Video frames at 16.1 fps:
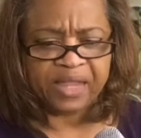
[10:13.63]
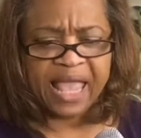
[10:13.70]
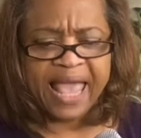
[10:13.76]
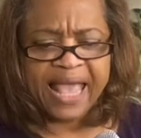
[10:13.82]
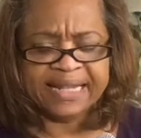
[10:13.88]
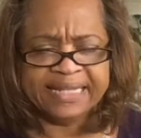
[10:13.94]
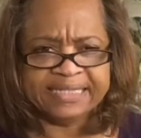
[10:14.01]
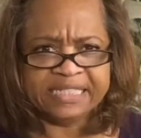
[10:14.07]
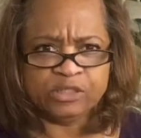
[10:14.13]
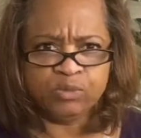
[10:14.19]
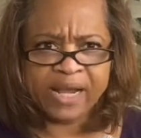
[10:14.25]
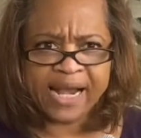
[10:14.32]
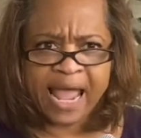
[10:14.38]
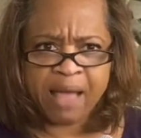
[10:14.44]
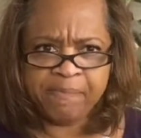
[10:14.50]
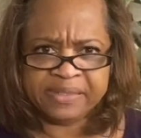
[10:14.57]
and this is
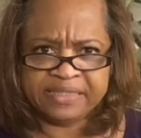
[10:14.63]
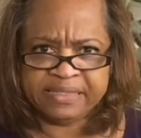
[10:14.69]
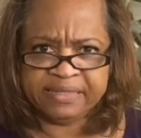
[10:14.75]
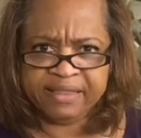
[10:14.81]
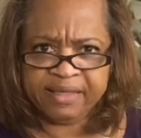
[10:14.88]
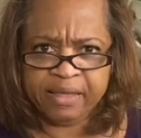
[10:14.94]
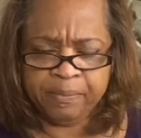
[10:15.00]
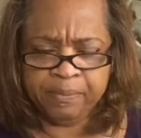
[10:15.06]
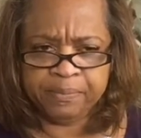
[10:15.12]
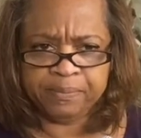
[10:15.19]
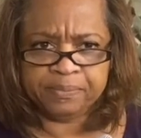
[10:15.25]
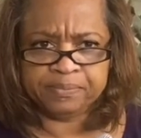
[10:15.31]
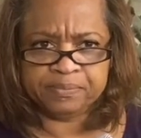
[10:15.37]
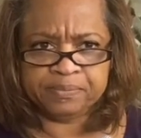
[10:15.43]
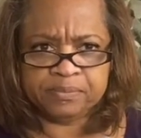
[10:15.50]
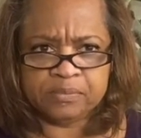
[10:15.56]
what happened to them.
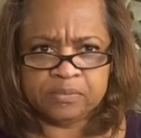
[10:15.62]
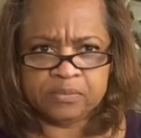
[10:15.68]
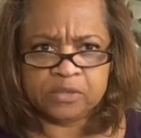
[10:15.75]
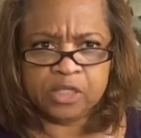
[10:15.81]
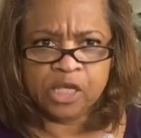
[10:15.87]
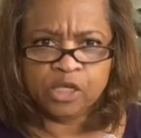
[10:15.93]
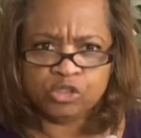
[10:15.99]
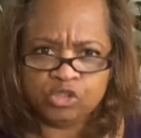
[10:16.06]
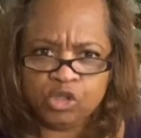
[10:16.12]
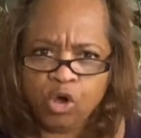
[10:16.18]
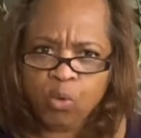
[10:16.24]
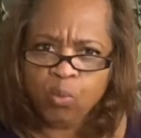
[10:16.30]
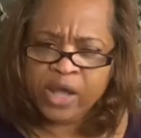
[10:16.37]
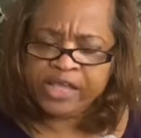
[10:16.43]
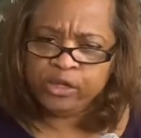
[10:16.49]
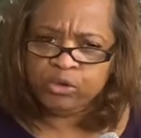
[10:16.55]
So,
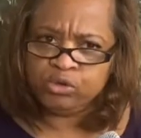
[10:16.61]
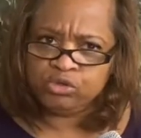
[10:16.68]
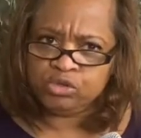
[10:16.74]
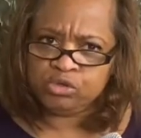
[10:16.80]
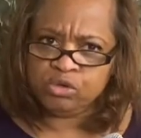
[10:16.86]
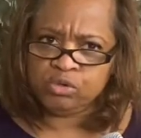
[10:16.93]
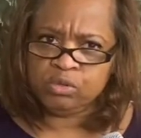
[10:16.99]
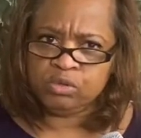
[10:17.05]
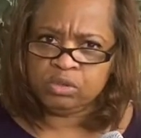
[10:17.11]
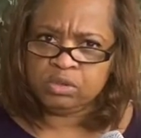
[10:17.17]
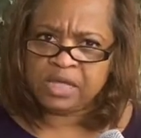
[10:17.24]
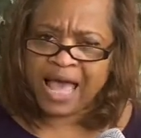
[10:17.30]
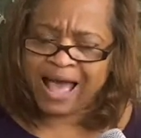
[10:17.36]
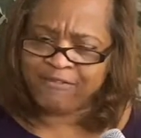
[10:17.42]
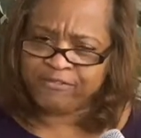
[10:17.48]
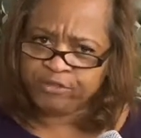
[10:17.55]
what you do
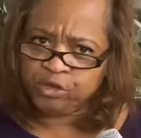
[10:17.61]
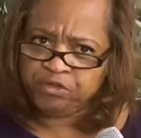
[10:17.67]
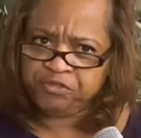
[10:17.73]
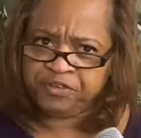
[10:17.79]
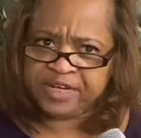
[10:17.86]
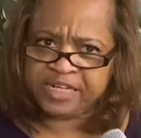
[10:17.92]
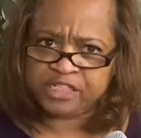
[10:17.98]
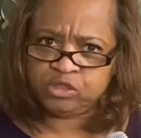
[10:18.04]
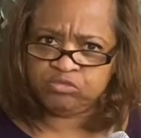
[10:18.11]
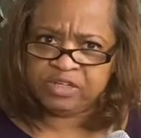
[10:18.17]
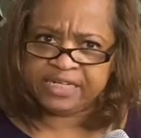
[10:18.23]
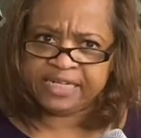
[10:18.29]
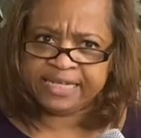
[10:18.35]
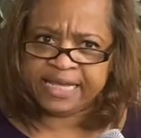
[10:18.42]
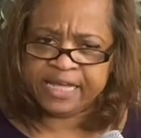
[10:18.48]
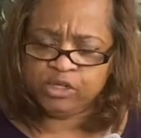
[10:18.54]
after you finish
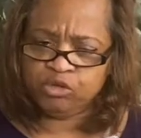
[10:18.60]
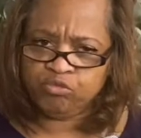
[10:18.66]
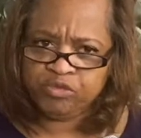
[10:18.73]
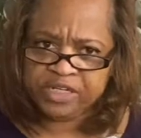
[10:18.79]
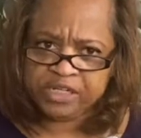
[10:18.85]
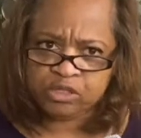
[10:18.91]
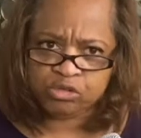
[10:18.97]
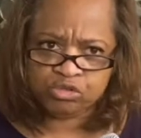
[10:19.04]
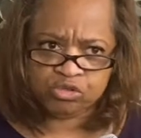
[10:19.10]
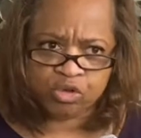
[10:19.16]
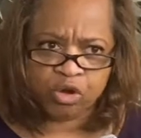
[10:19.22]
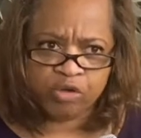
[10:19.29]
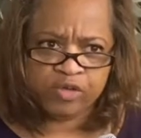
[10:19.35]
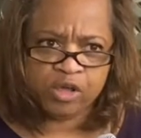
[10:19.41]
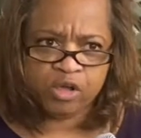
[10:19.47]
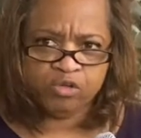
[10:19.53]
reading it, you read the
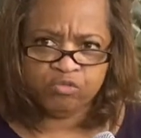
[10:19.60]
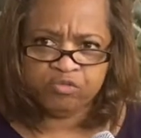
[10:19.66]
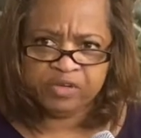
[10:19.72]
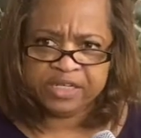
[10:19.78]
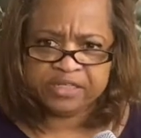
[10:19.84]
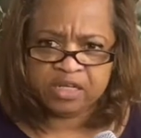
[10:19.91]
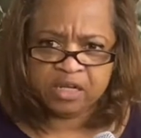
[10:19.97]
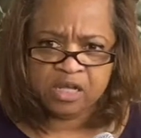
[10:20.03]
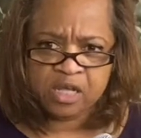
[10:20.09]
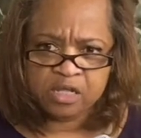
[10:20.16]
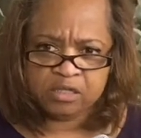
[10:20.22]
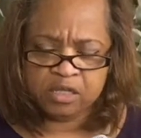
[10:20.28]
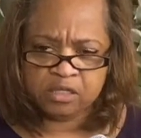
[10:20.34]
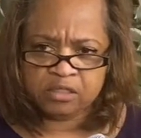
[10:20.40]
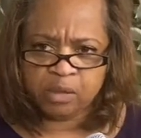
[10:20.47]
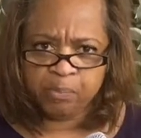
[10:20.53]
story or you read the,
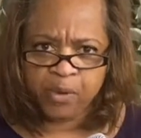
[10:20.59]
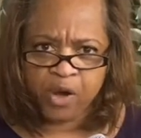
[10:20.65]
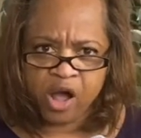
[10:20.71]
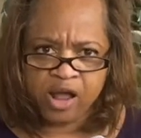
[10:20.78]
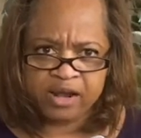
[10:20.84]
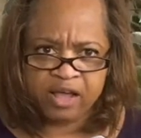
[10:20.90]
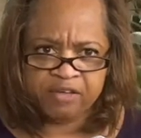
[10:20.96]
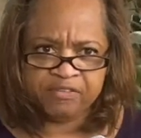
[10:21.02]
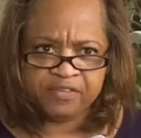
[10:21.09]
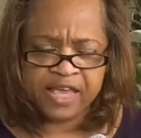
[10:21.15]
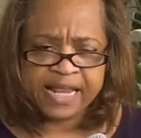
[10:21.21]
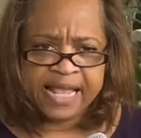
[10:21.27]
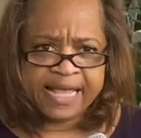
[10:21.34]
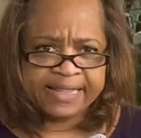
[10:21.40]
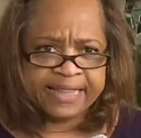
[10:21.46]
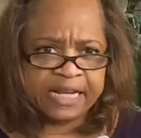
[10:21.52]
the, the part of it,
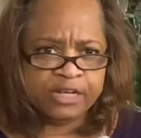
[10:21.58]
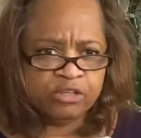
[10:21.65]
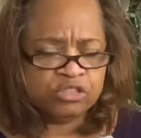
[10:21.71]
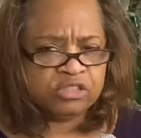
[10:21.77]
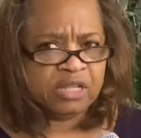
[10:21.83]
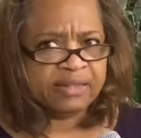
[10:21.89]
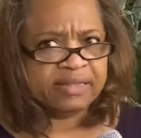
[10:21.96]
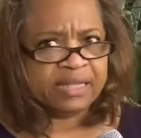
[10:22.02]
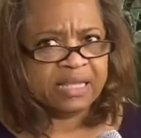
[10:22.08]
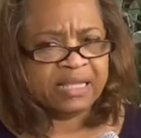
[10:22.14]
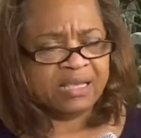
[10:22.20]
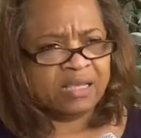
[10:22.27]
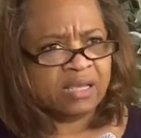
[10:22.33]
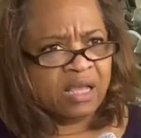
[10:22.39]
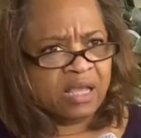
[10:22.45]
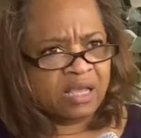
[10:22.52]
then you start
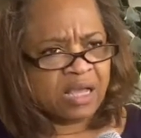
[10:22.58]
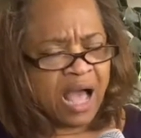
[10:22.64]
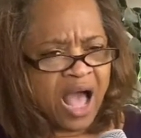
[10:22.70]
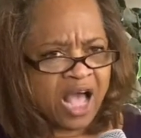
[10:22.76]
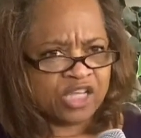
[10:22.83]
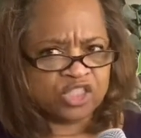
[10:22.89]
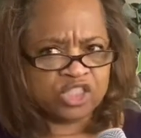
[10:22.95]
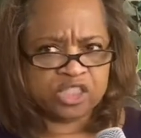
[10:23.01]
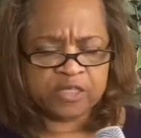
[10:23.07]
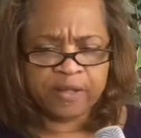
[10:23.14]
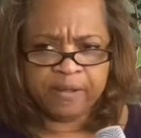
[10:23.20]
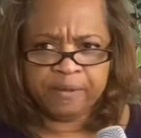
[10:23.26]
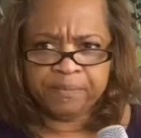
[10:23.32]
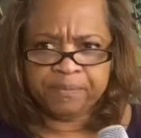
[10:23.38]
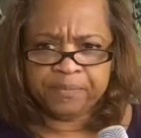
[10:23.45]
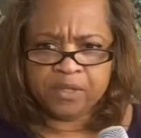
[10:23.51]
thinking, gosh,
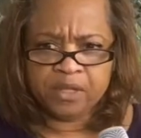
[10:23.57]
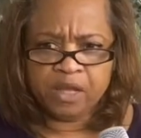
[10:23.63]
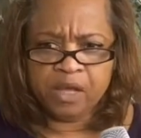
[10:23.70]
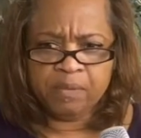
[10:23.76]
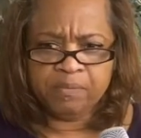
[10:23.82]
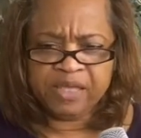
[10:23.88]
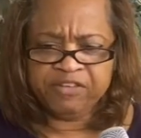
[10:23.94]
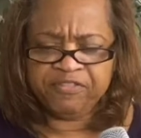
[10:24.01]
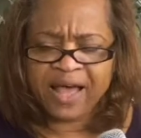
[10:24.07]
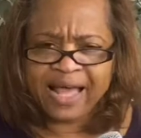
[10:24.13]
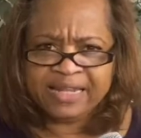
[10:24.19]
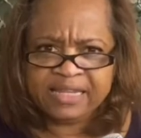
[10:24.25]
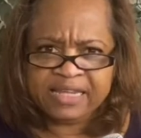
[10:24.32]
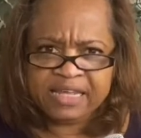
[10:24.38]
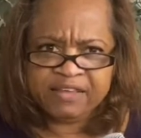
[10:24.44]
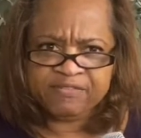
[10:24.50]
um, if I
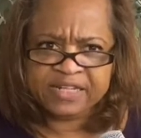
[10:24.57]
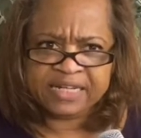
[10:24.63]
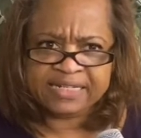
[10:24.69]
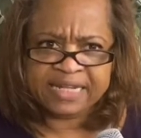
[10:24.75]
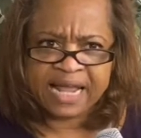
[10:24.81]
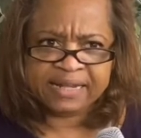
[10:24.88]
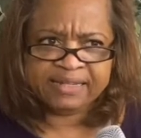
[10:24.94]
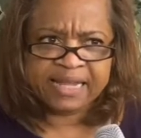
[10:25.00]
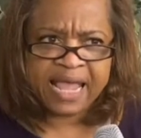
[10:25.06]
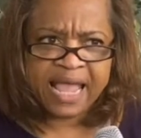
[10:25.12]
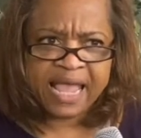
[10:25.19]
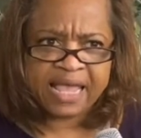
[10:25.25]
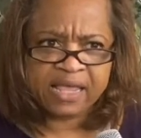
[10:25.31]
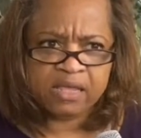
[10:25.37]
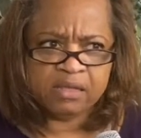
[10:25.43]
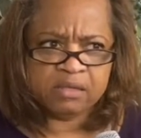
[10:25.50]
lived in that
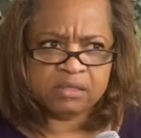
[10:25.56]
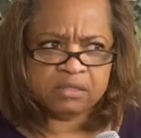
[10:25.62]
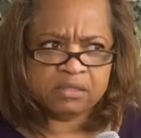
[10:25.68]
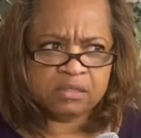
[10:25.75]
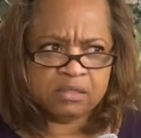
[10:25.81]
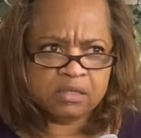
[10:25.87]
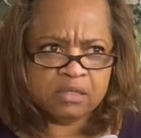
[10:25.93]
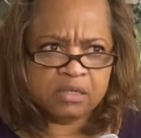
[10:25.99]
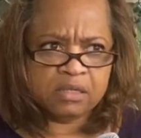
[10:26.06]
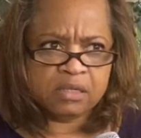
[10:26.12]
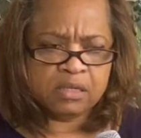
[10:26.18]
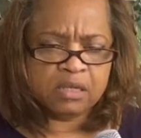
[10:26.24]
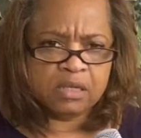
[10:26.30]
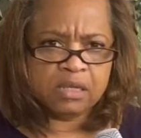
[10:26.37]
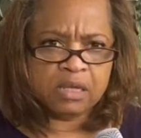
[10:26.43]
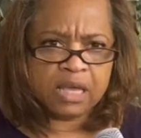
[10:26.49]
day,
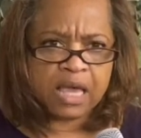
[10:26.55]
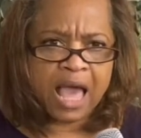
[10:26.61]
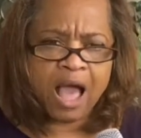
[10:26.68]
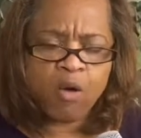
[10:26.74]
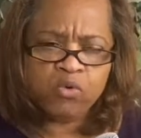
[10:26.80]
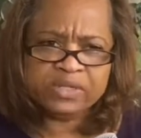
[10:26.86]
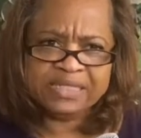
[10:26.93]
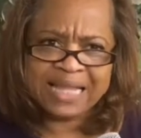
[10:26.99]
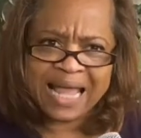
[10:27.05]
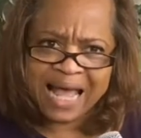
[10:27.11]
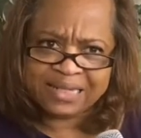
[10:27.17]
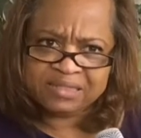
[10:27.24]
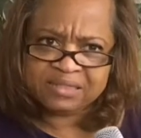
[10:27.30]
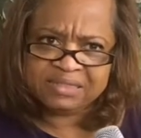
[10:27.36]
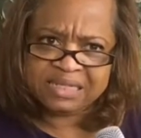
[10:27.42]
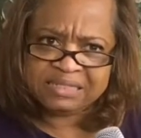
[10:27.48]
how would that
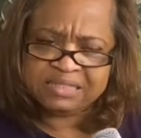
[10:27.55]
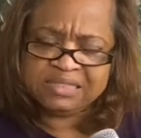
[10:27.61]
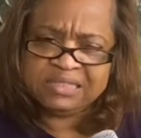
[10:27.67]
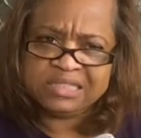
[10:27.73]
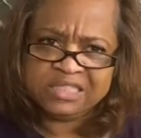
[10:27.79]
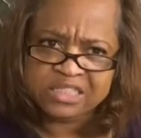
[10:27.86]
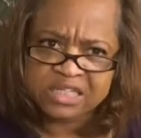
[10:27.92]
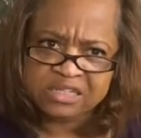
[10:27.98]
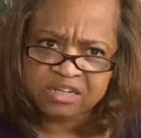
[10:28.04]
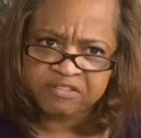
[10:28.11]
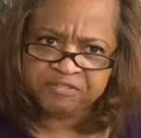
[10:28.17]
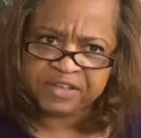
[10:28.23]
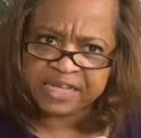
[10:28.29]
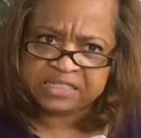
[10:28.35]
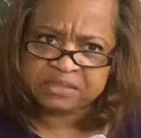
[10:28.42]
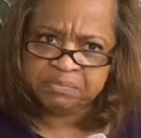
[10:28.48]
decision
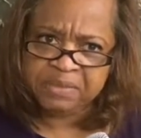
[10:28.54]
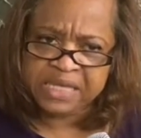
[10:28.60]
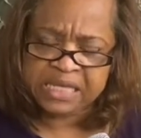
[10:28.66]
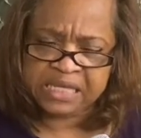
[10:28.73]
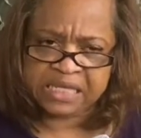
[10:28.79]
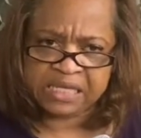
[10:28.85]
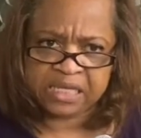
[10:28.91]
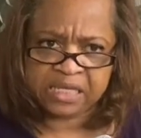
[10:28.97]
affect me?